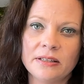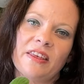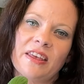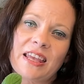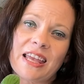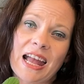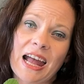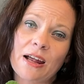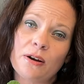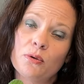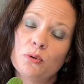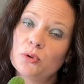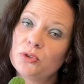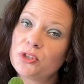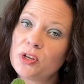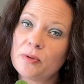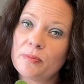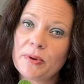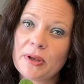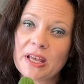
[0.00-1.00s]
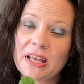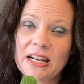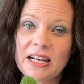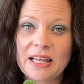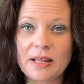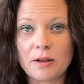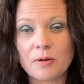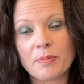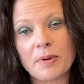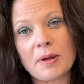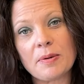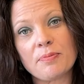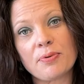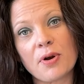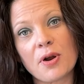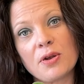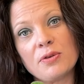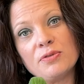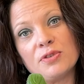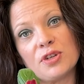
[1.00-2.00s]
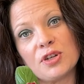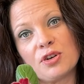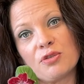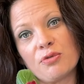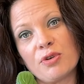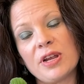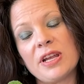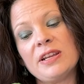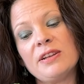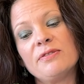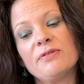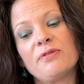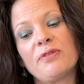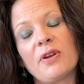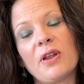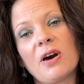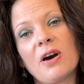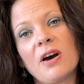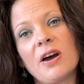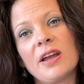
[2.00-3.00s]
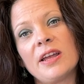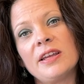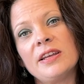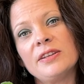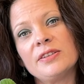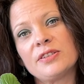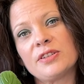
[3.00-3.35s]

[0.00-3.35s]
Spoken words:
They can also be a little bit prone to green fly,